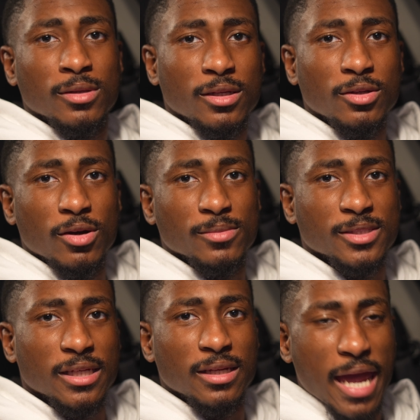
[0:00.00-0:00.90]
You know what I'm
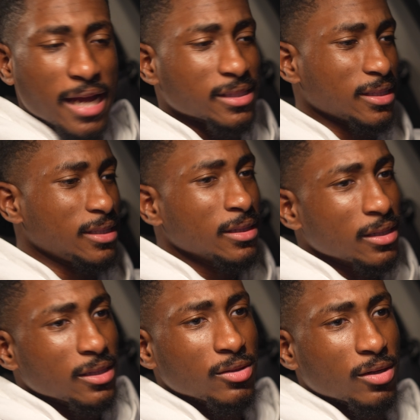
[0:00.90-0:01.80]
saying? Actually,
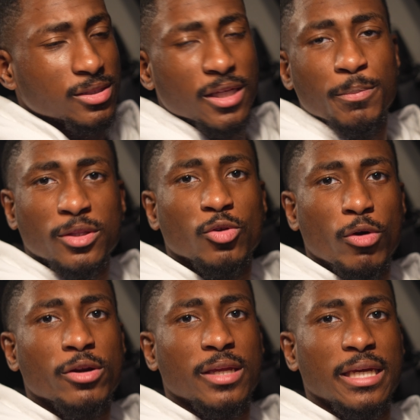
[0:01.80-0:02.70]
you know what I'm saying? Put the
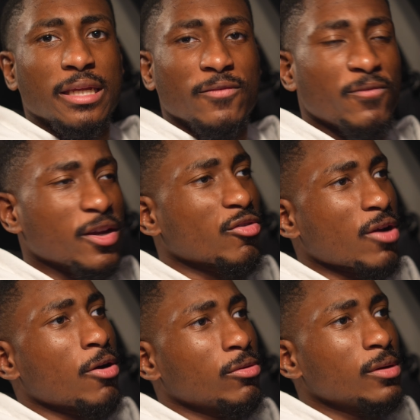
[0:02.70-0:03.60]
work in and figure
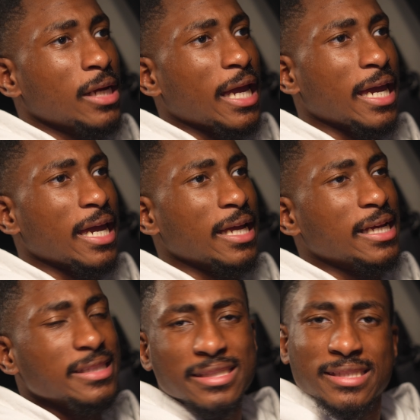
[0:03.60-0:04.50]
out and, and,
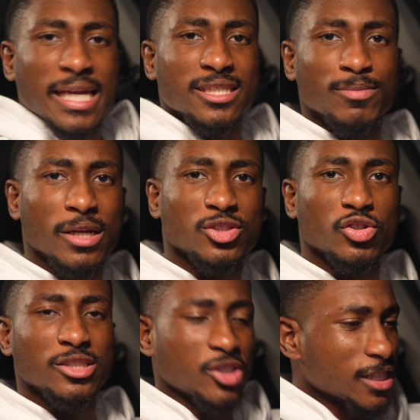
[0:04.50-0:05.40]
and just chase my
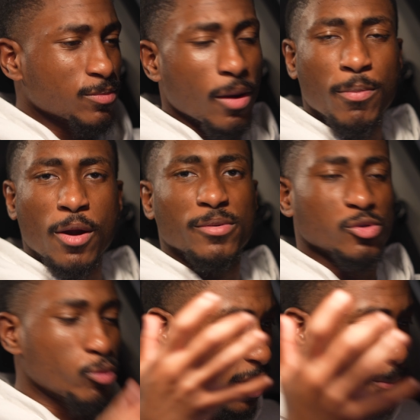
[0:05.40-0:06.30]
dream, chase my
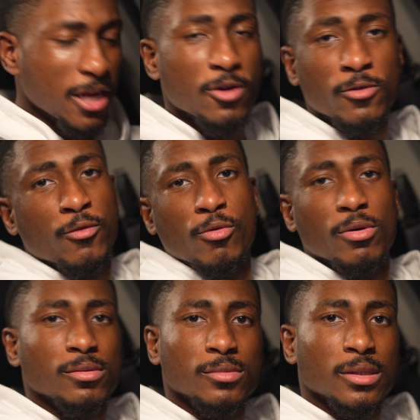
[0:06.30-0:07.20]
purpose, what I'm here
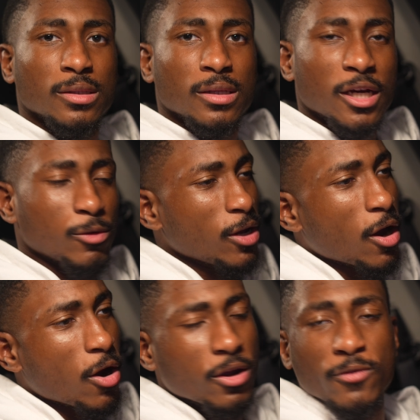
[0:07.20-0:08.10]
for. Because we
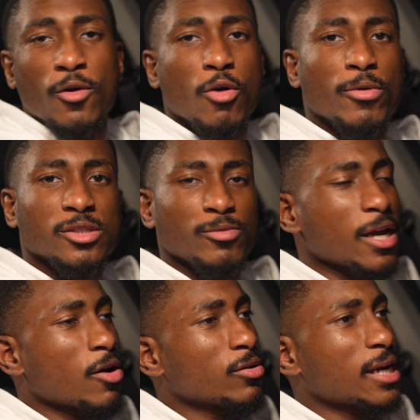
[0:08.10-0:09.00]
all here for a reason. We
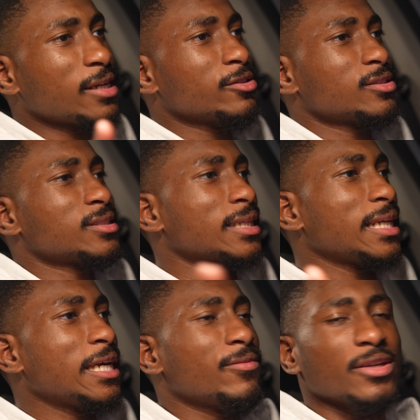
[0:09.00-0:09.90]
all not here just to
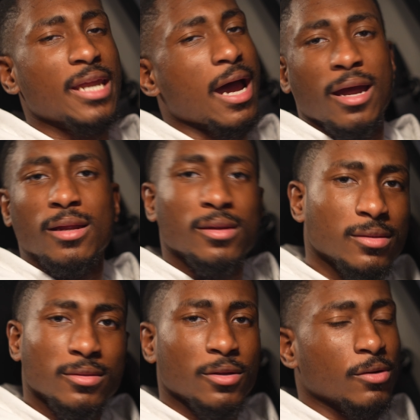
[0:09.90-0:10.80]
live and die.
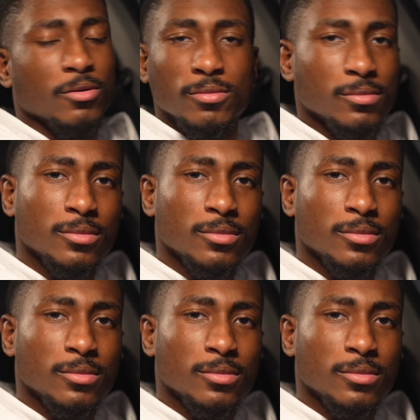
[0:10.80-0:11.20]
No.